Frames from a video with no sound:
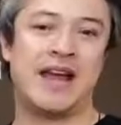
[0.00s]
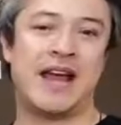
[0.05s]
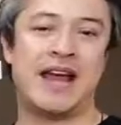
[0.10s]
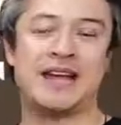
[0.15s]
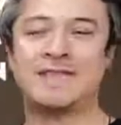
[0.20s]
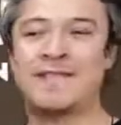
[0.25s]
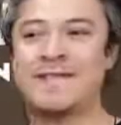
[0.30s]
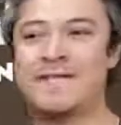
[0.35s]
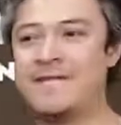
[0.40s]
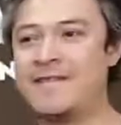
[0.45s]

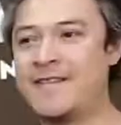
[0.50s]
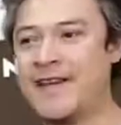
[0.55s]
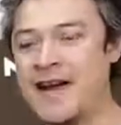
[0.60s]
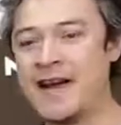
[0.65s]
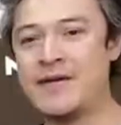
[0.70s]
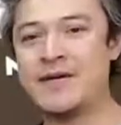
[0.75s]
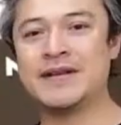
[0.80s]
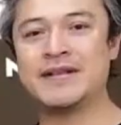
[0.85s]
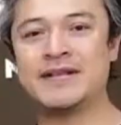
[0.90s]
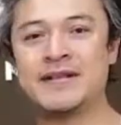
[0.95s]
It's a
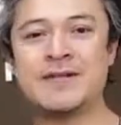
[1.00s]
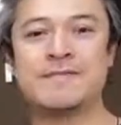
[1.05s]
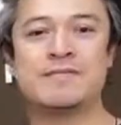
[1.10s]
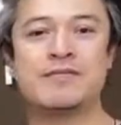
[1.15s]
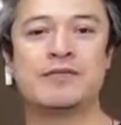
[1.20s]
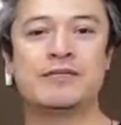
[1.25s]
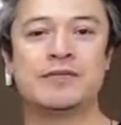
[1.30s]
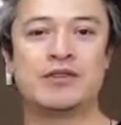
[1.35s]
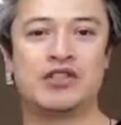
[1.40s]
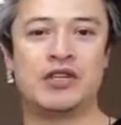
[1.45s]
very
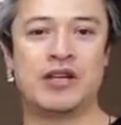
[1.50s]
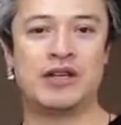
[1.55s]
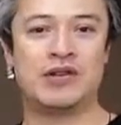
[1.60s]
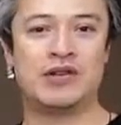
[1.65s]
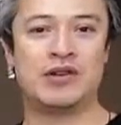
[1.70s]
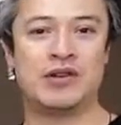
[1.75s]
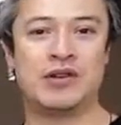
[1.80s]
simple machine to